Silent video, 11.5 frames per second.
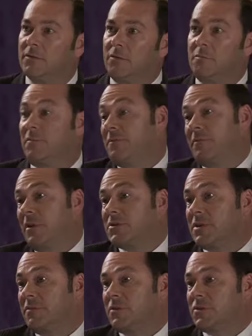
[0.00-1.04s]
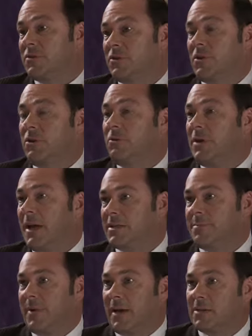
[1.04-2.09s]
from various different security
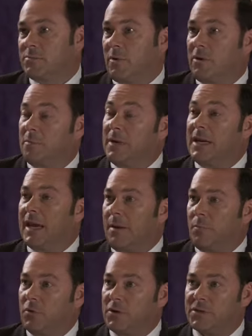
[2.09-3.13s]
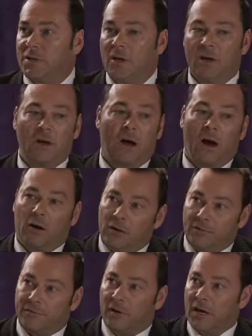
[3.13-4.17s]
aspects, whether it be cameras,
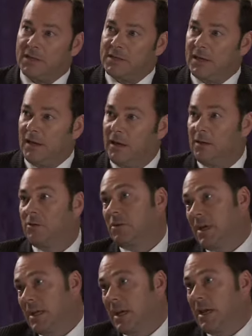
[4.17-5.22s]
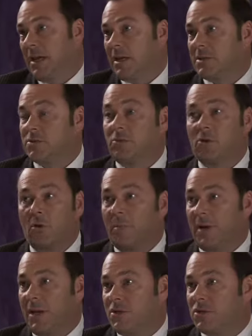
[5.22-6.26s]
RFID, EAS, or a
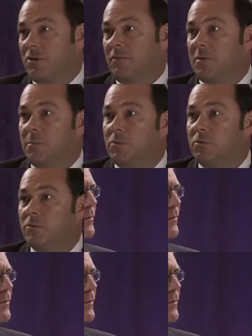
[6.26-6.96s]
combination of them all.